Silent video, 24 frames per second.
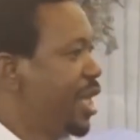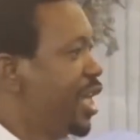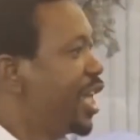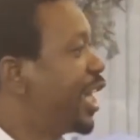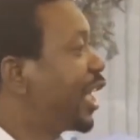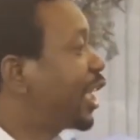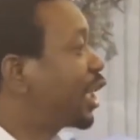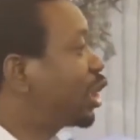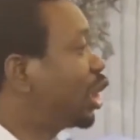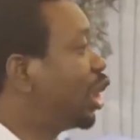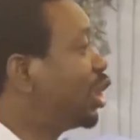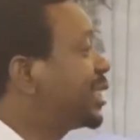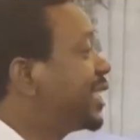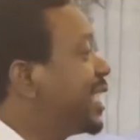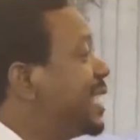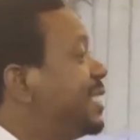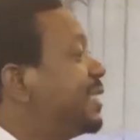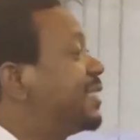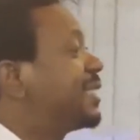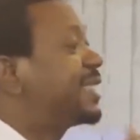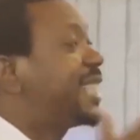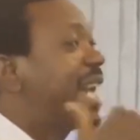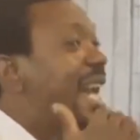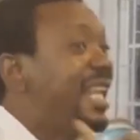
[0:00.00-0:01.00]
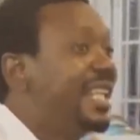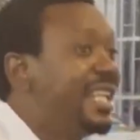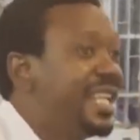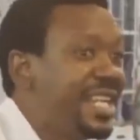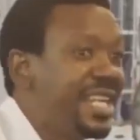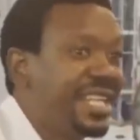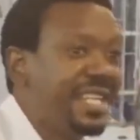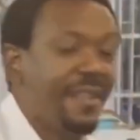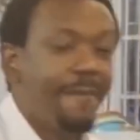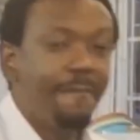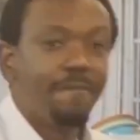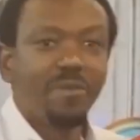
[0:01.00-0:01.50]
Including
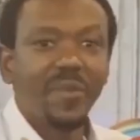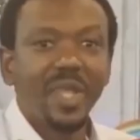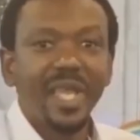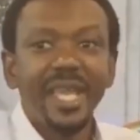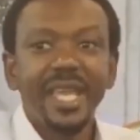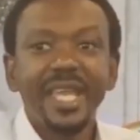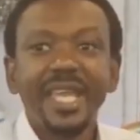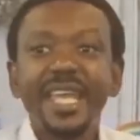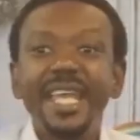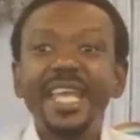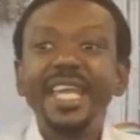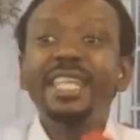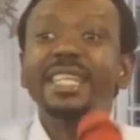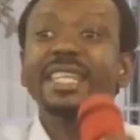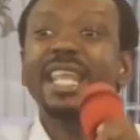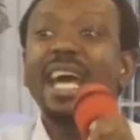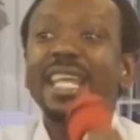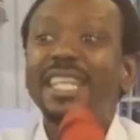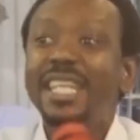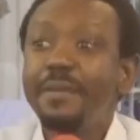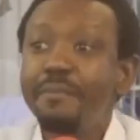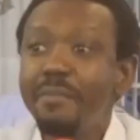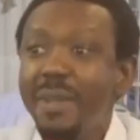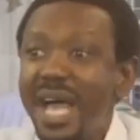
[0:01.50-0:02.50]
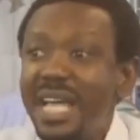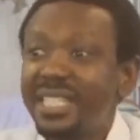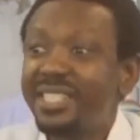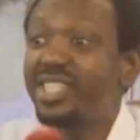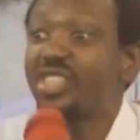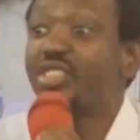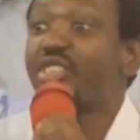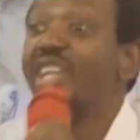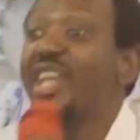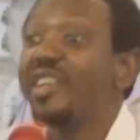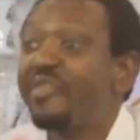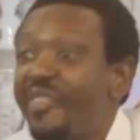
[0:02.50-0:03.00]
telling
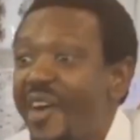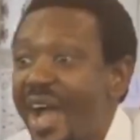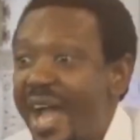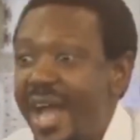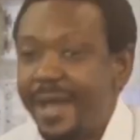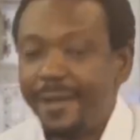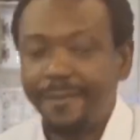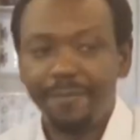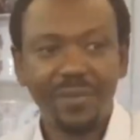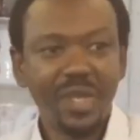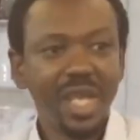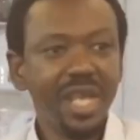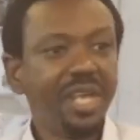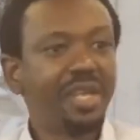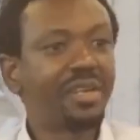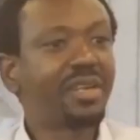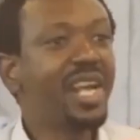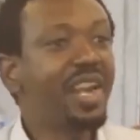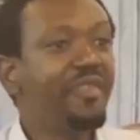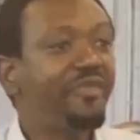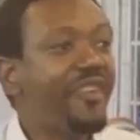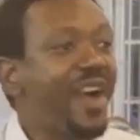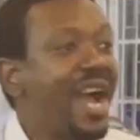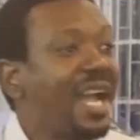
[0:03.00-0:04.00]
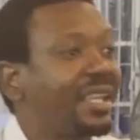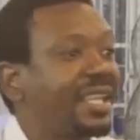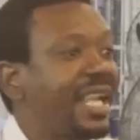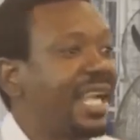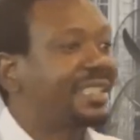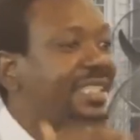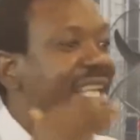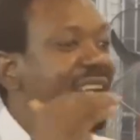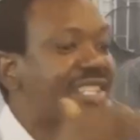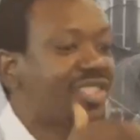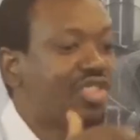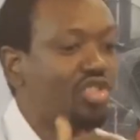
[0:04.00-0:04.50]
inanimate river, river
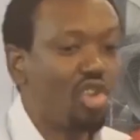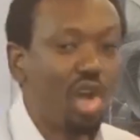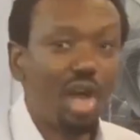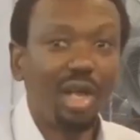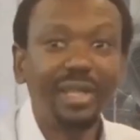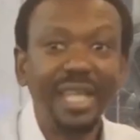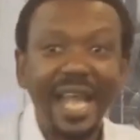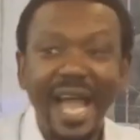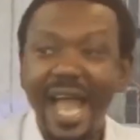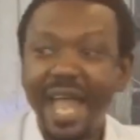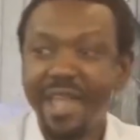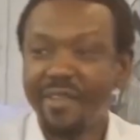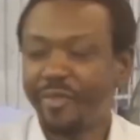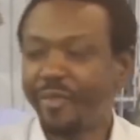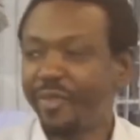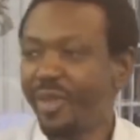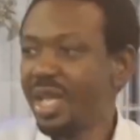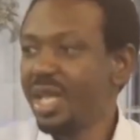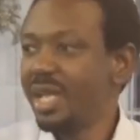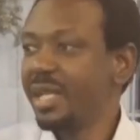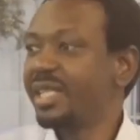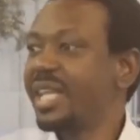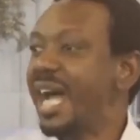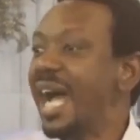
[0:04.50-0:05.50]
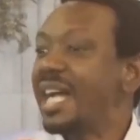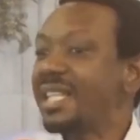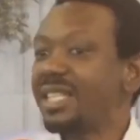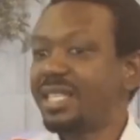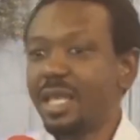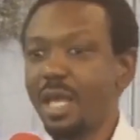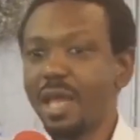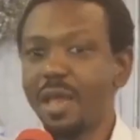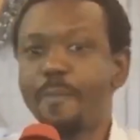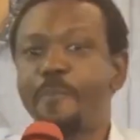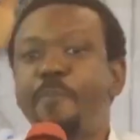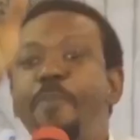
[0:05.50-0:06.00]
that has no life, that